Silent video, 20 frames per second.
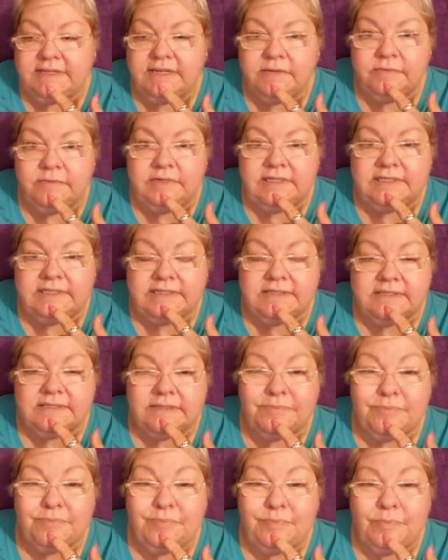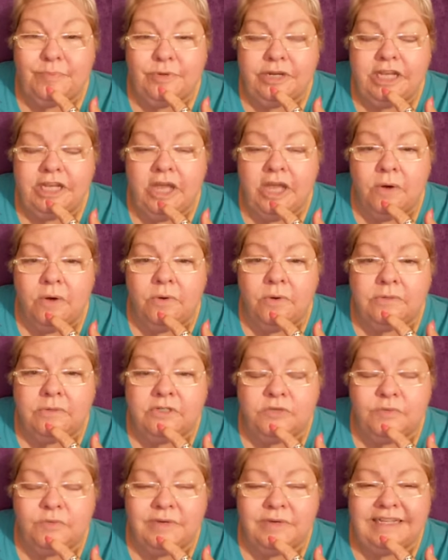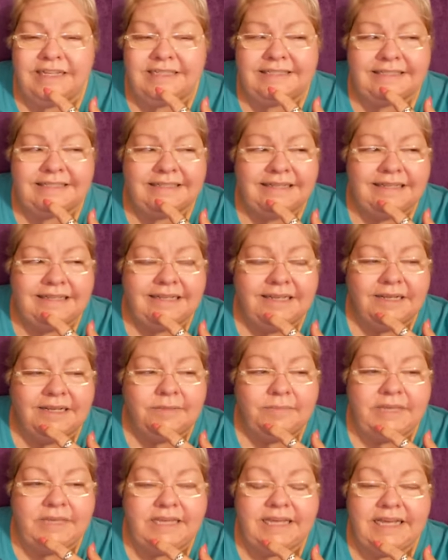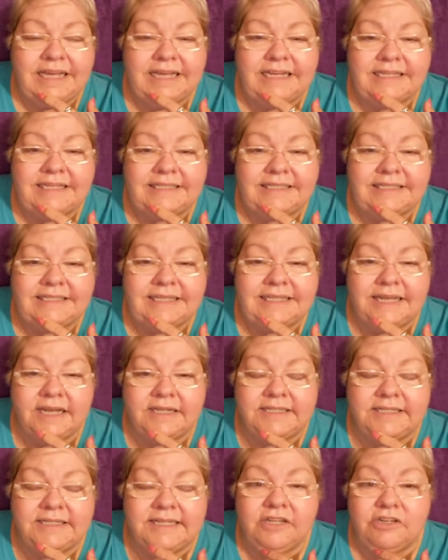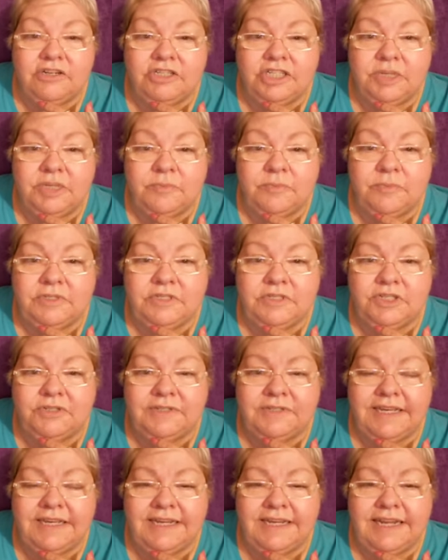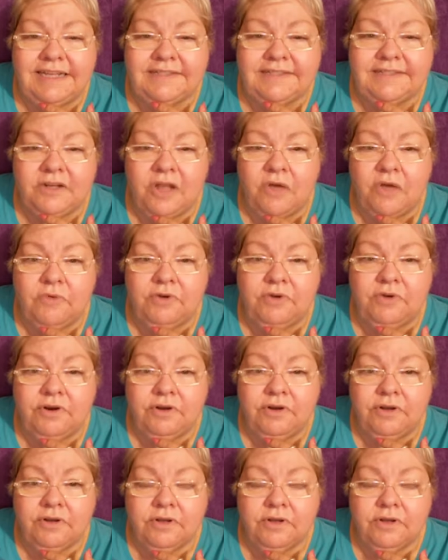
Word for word: it was pre owned was because the dealership was using it as a loaner